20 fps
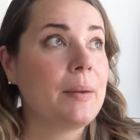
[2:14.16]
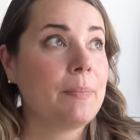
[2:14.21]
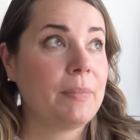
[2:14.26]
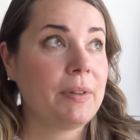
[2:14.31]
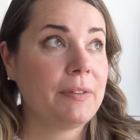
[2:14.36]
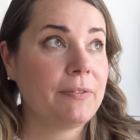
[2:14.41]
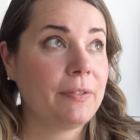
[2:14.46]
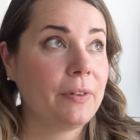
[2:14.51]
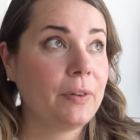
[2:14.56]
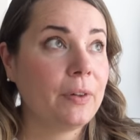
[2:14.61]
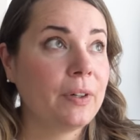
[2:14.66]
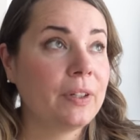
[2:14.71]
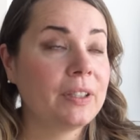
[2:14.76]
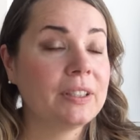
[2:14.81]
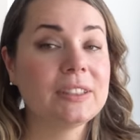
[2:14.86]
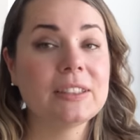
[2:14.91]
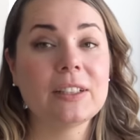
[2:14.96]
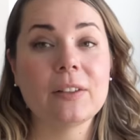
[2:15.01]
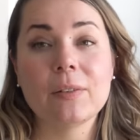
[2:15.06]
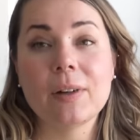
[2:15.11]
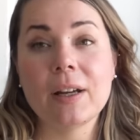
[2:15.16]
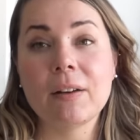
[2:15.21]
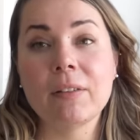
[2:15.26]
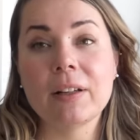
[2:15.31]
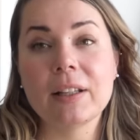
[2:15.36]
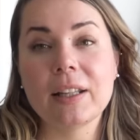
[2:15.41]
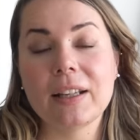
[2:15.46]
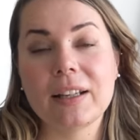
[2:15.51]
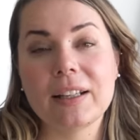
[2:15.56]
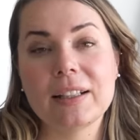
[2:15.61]
before, so
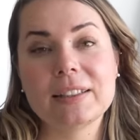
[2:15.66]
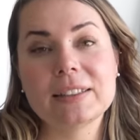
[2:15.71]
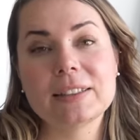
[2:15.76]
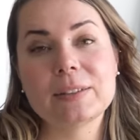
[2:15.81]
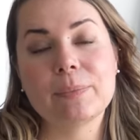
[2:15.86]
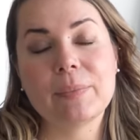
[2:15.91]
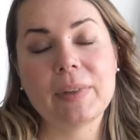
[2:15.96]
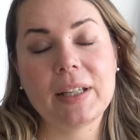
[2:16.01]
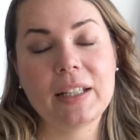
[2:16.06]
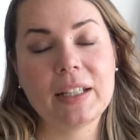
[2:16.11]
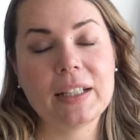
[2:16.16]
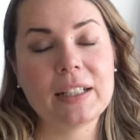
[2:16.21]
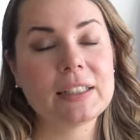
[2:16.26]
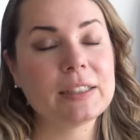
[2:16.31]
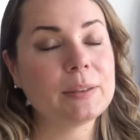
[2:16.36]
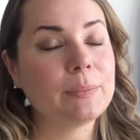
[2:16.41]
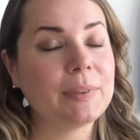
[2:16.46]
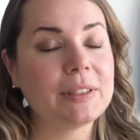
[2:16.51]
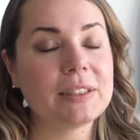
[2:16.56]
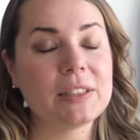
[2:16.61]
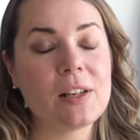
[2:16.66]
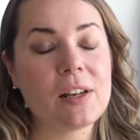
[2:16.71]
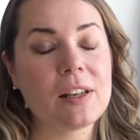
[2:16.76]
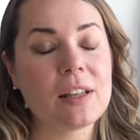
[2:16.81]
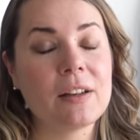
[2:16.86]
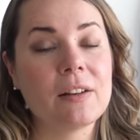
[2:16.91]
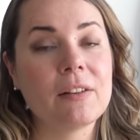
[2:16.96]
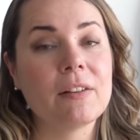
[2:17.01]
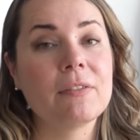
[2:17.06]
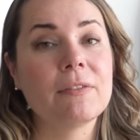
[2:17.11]
everything is made
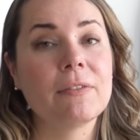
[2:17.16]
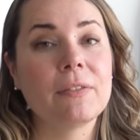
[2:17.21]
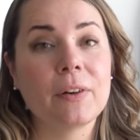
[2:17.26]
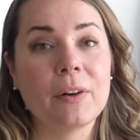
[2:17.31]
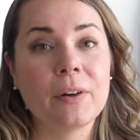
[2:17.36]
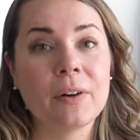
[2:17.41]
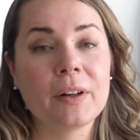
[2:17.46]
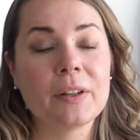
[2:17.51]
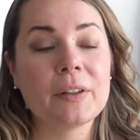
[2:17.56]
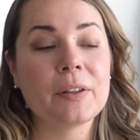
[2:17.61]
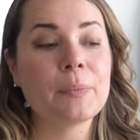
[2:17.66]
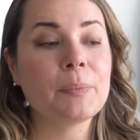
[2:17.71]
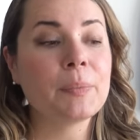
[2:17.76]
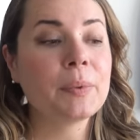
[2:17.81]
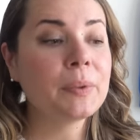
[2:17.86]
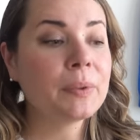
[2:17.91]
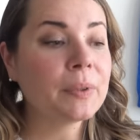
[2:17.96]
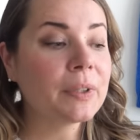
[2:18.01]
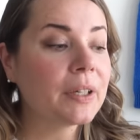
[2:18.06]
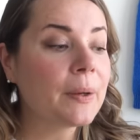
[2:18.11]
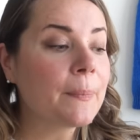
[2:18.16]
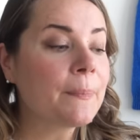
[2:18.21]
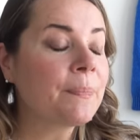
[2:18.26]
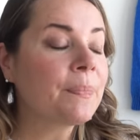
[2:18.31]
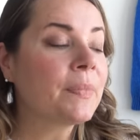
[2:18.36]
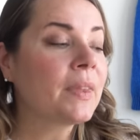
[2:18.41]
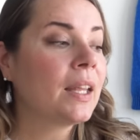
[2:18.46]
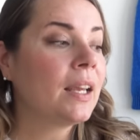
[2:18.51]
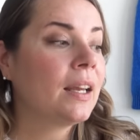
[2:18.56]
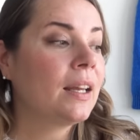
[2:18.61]
especially for the book.
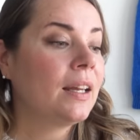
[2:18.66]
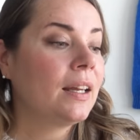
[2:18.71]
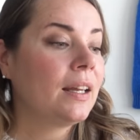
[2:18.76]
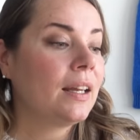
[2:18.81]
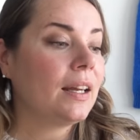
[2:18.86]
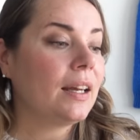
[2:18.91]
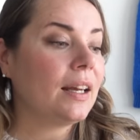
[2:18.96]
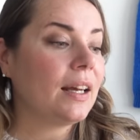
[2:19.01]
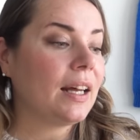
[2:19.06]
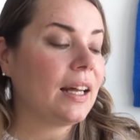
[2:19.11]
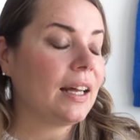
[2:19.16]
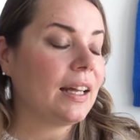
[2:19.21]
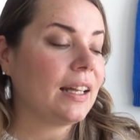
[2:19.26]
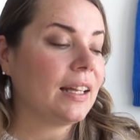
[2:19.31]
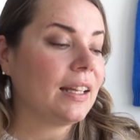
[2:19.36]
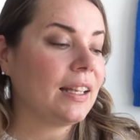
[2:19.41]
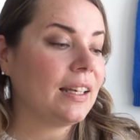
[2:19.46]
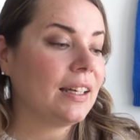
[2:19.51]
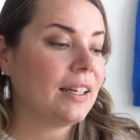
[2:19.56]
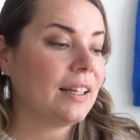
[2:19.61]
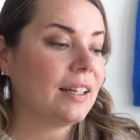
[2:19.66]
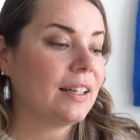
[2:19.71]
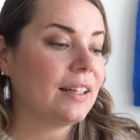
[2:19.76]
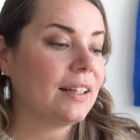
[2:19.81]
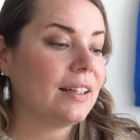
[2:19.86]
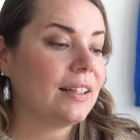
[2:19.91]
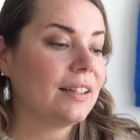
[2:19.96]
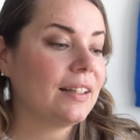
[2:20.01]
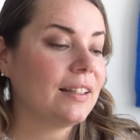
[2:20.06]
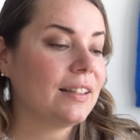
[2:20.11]
And
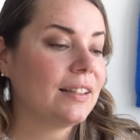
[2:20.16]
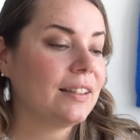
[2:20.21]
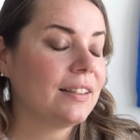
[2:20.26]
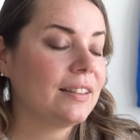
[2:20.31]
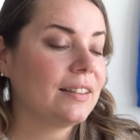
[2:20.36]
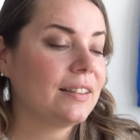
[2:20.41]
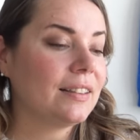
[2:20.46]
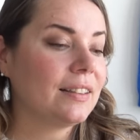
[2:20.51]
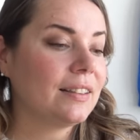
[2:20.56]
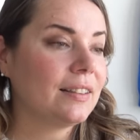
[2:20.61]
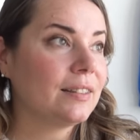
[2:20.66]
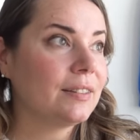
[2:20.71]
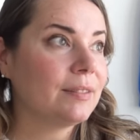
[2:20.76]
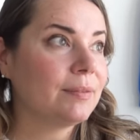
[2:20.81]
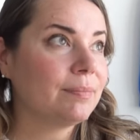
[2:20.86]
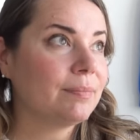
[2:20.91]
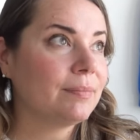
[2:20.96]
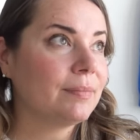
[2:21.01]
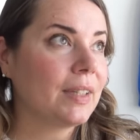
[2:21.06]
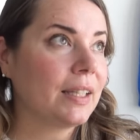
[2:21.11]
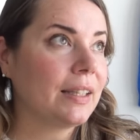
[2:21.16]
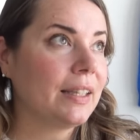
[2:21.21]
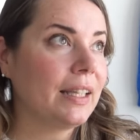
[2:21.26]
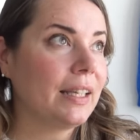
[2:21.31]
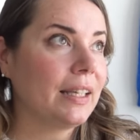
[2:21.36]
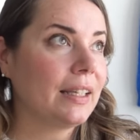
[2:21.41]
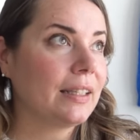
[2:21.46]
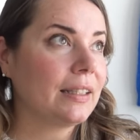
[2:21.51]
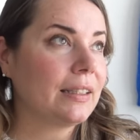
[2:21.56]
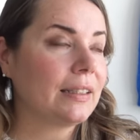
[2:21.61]
I
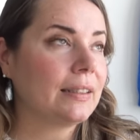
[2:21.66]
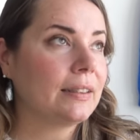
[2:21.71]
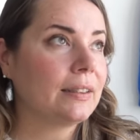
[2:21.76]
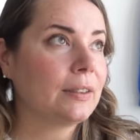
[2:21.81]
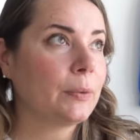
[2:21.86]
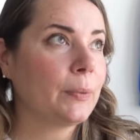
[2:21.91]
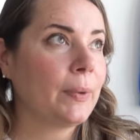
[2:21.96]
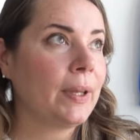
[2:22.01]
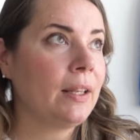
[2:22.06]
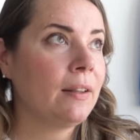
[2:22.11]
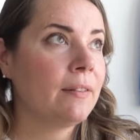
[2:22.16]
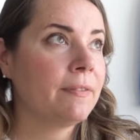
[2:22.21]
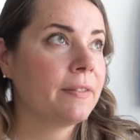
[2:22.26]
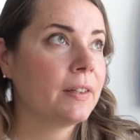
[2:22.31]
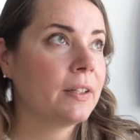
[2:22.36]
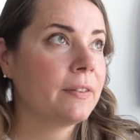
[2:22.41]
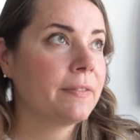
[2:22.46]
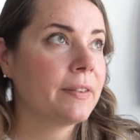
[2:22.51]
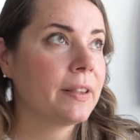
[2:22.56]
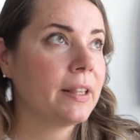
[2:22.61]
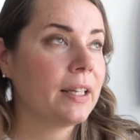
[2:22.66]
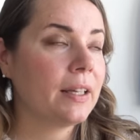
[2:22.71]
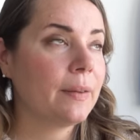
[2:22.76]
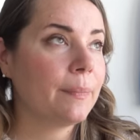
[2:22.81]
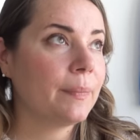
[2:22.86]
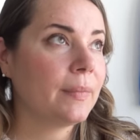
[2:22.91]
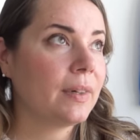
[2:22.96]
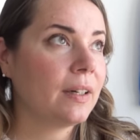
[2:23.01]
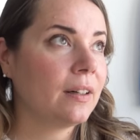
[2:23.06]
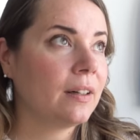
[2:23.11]
think 12 of
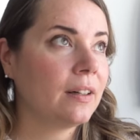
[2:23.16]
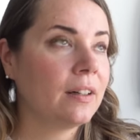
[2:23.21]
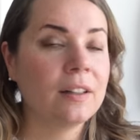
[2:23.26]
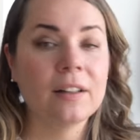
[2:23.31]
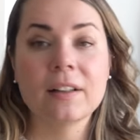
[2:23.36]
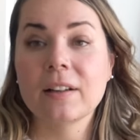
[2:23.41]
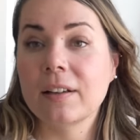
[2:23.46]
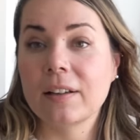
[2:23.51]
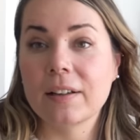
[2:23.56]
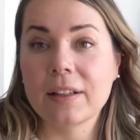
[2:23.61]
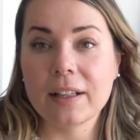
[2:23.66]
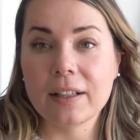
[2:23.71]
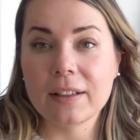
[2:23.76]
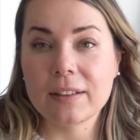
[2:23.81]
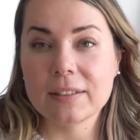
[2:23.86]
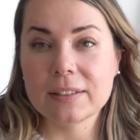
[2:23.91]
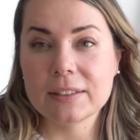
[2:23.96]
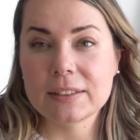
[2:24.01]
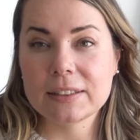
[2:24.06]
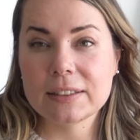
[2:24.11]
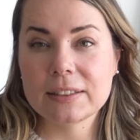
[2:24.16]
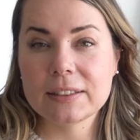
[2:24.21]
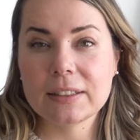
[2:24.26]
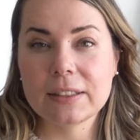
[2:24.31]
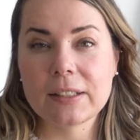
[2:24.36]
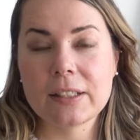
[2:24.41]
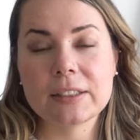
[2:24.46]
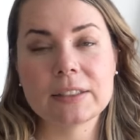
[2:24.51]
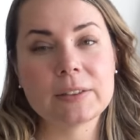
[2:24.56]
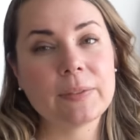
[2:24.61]
them are
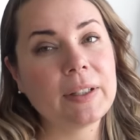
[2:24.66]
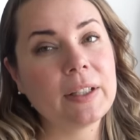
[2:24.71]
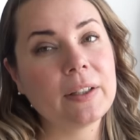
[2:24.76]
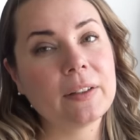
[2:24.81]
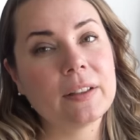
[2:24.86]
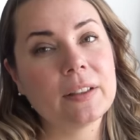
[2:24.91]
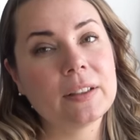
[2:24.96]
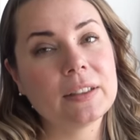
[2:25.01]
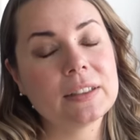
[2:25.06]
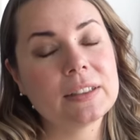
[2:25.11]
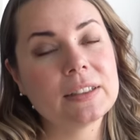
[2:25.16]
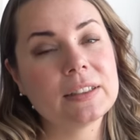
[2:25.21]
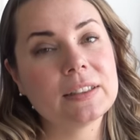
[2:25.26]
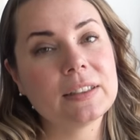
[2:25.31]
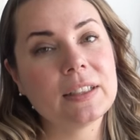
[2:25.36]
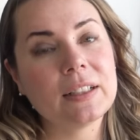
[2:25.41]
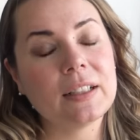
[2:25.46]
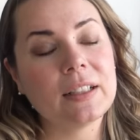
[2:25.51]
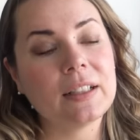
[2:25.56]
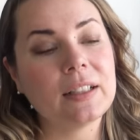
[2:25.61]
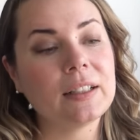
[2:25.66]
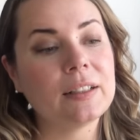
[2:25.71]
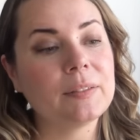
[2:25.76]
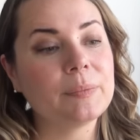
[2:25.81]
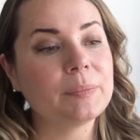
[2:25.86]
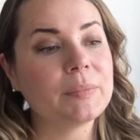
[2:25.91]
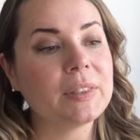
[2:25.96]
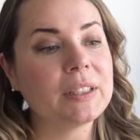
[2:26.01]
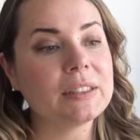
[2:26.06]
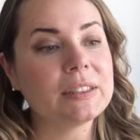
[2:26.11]
cardigans, sweaters,
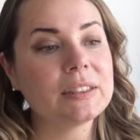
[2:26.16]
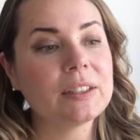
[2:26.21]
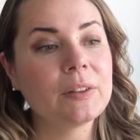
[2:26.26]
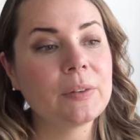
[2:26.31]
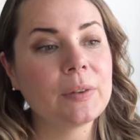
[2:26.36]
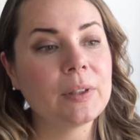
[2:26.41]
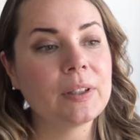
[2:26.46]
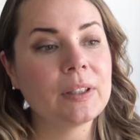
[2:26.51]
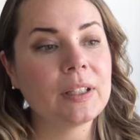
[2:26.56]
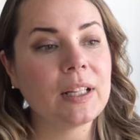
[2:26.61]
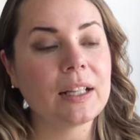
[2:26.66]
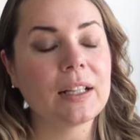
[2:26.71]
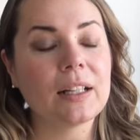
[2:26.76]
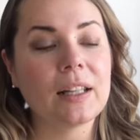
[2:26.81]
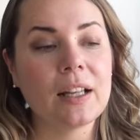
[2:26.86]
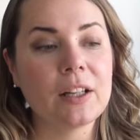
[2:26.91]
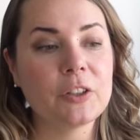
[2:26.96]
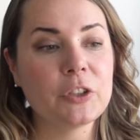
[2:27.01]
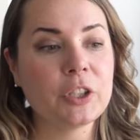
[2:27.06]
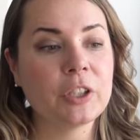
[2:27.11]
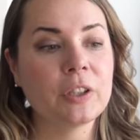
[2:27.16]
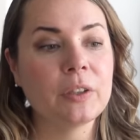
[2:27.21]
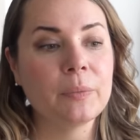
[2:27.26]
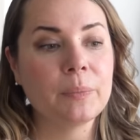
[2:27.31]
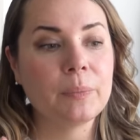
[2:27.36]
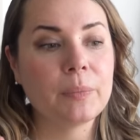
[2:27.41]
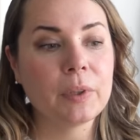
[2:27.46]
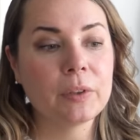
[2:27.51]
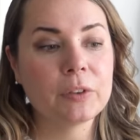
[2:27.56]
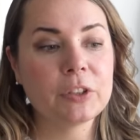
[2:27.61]
and so on, like larger
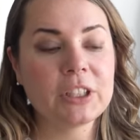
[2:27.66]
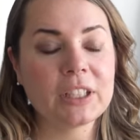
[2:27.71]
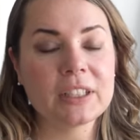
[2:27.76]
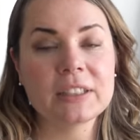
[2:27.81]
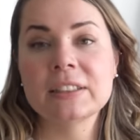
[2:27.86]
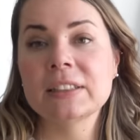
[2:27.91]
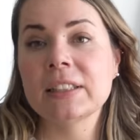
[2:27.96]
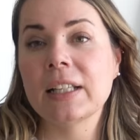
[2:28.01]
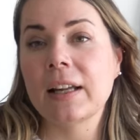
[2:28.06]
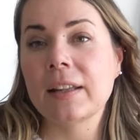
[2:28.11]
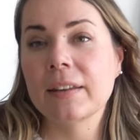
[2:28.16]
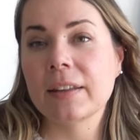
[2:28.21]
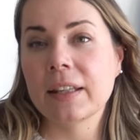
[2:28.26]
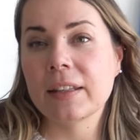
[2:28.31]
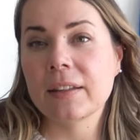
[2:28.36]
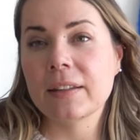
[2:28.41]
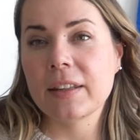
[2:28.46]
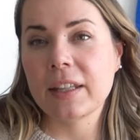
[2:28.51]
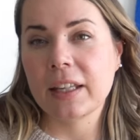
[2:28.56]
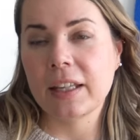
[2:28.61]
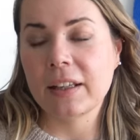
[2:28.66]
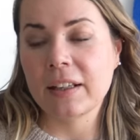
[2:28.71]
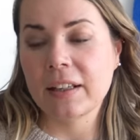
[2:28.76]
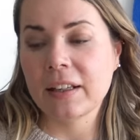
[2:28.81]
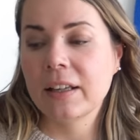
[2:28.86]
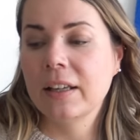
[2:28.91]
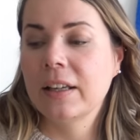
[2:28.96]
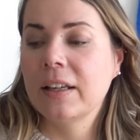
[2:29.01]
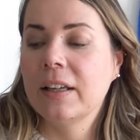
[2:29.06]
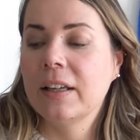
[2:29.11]
projects, and then 10